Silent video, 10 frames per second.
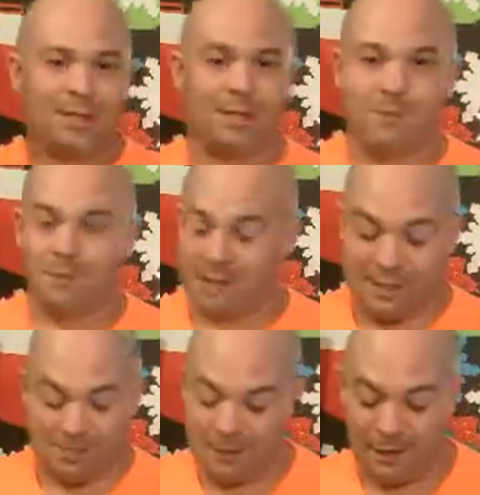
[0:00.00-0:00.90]
So we'll
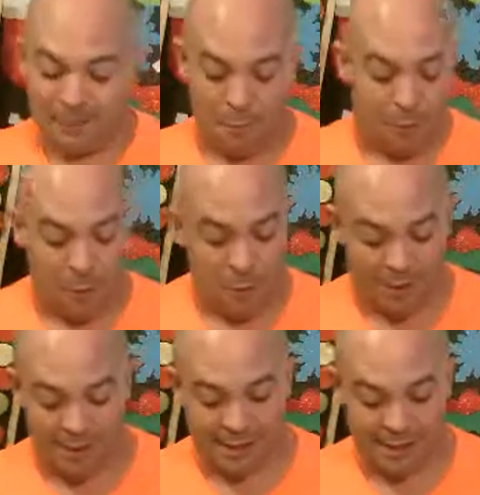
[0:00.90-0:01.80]
see when he
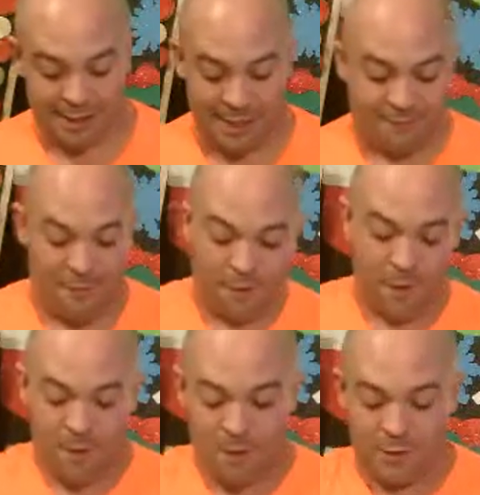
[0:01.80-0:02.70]
proposes, if he
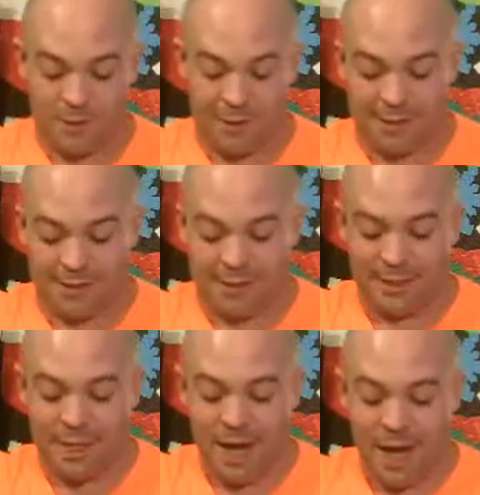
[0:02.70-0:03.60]
proposes.
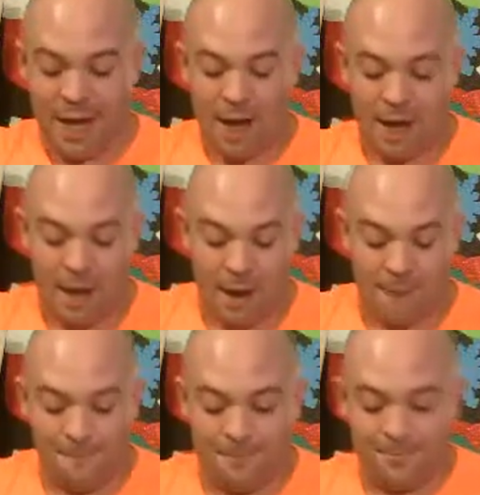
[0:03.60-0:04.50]

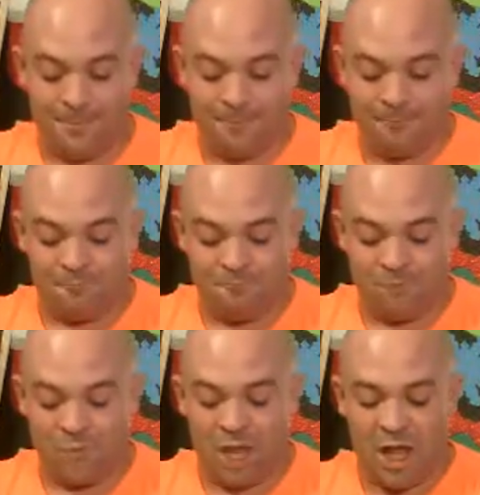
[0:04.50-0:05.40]
Um,
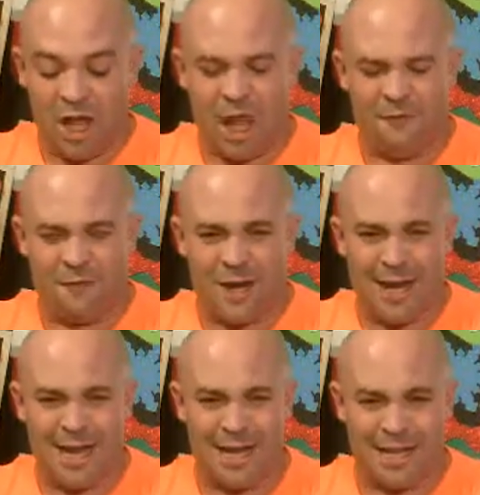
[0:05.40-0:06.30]
I
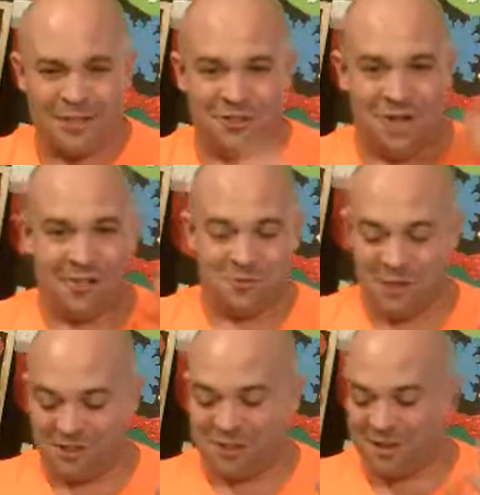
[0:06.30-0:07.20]
forgot yesterday's
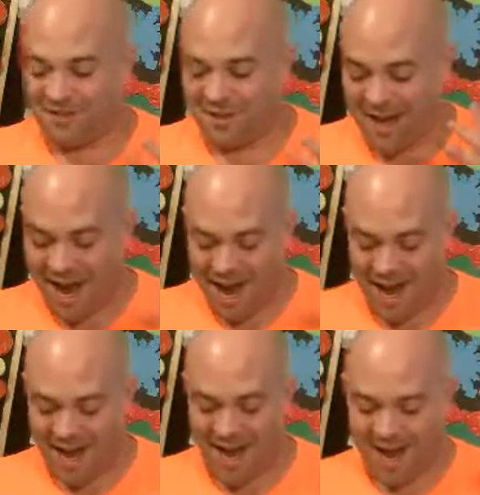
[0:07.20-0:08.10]
question of the
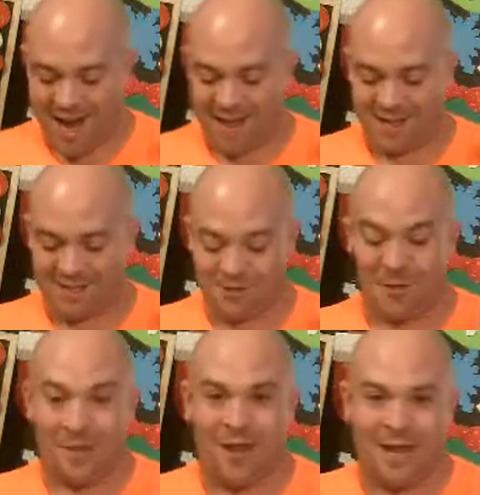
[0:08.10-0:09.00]
day, so
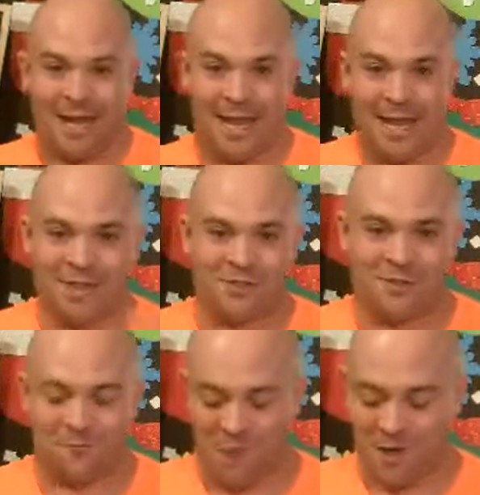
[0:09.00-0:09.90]
I can't
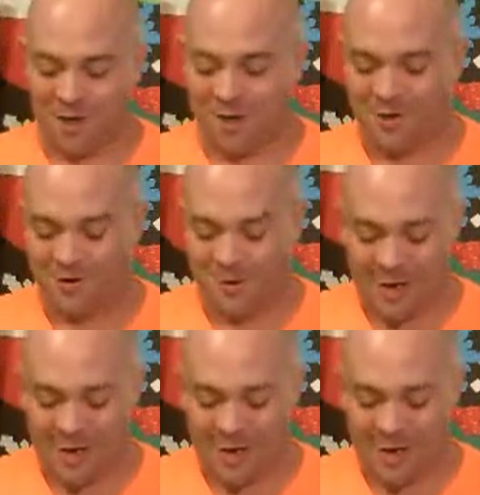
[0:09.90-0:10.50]
answer it for you.